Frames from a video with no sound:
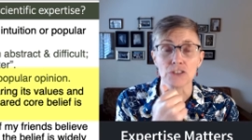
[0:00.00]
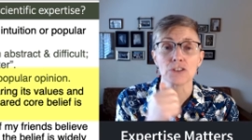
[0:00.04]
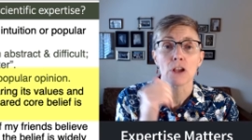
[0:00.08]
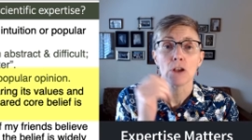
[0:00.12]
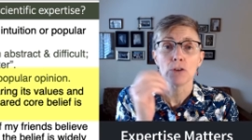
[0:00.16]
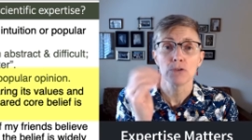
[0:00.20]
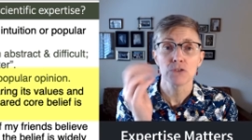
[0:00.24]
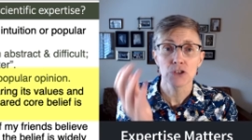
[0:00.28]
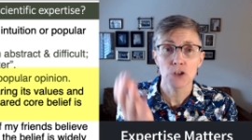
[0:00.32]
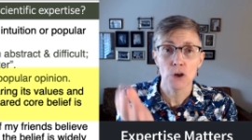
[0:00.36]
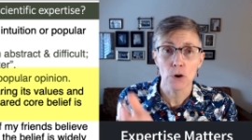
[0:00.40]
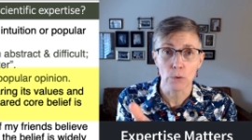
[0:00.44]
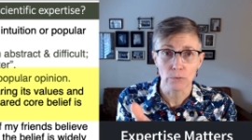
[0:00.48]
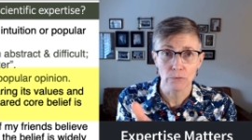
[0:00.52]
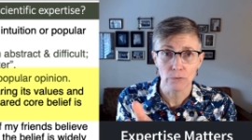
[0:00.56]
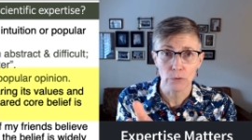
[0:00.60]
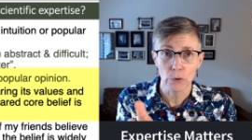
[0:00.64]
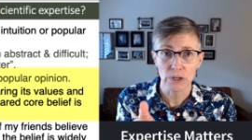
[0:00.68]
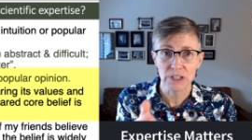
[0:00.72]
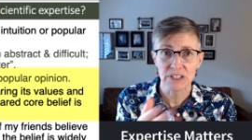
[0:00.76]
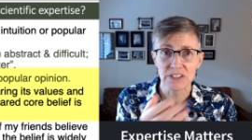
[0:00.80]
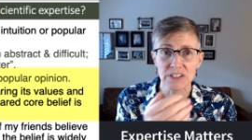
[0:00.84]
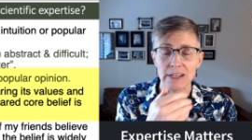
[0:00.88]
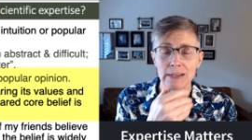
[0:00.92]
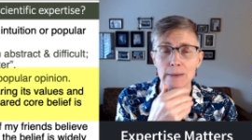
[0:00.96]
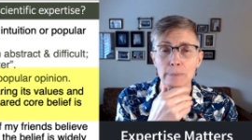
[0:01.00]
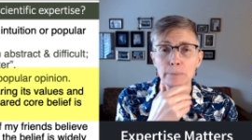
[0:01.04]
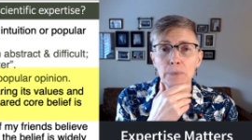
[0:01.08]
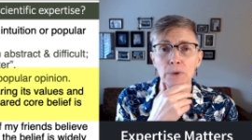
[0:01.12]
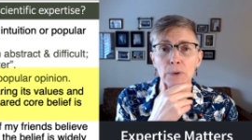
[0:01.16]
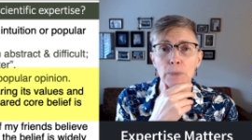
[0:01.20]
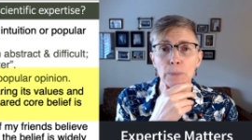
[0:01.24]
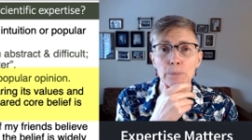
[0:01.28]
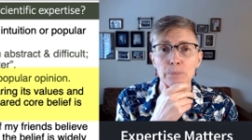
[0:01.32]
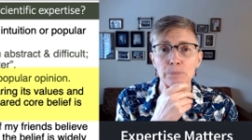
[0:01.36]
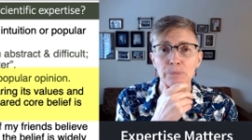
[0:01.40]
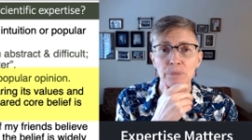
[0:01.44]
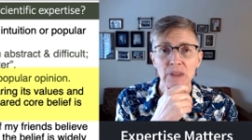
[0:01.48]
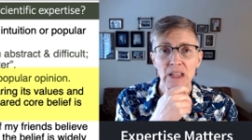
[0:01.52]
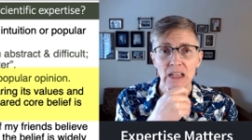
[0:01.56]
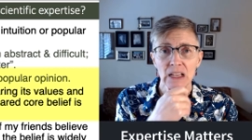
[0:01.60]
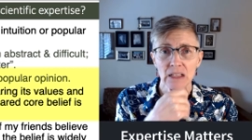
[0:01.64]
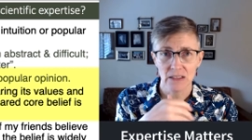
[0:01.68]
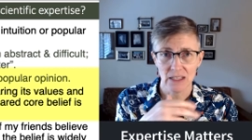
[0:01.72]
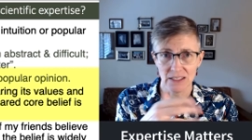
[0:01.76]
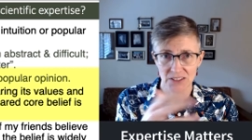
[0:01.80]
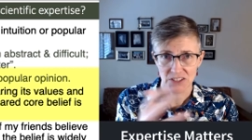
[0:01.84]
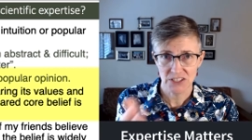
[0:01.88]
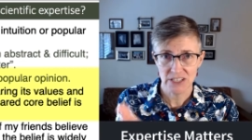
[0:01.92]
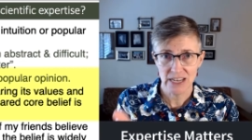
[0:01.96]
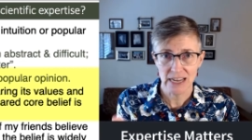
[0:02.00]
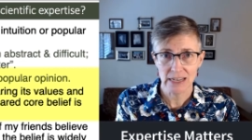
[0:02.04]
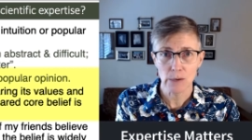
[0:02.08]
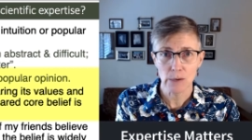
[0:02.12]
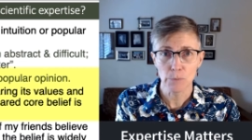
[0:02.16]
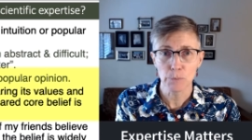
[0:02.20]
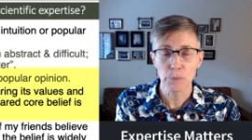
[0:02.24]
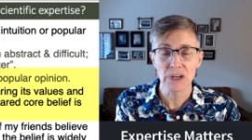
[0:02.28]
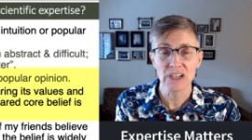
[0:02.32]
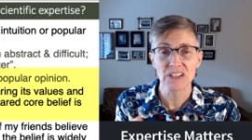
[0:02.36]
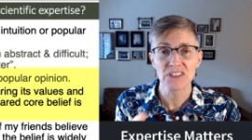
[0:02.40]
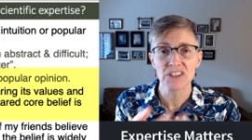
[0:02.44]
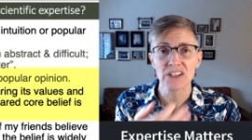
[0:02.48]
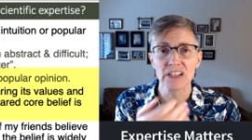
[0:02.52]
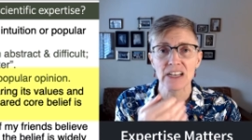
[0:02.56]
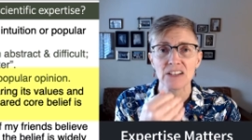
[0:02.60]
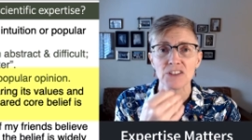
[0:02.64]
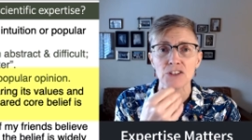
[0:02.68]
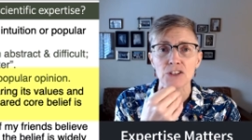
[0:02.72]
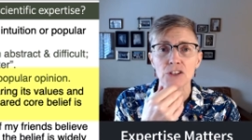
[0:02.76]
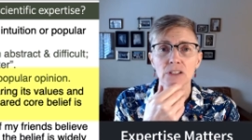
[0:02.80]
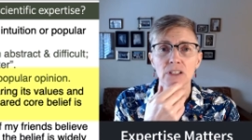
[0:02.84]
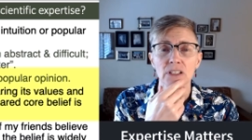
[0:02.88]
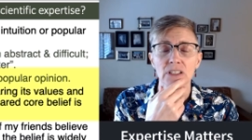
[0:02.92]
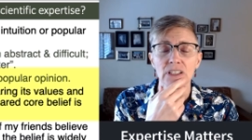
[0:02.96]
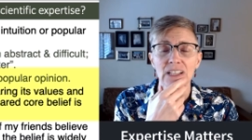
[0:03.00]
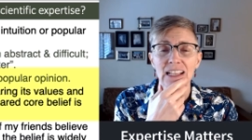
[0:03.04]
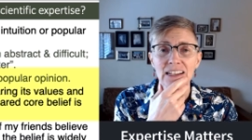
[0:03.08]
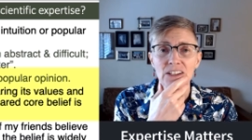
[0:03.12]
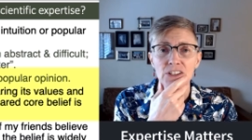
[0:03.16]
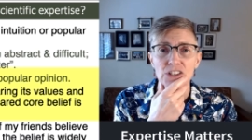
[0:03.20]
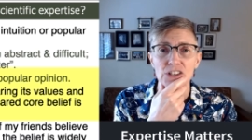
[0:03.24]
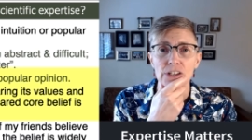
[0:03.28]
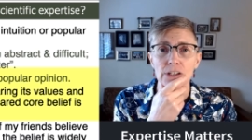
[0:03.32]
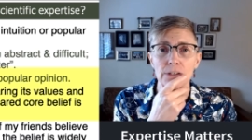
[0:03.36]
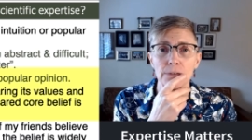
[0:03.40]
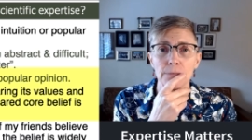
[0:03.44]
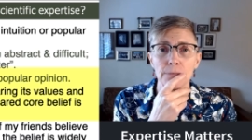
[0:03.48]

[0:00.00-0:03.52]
So, for example, let's take a presidential election.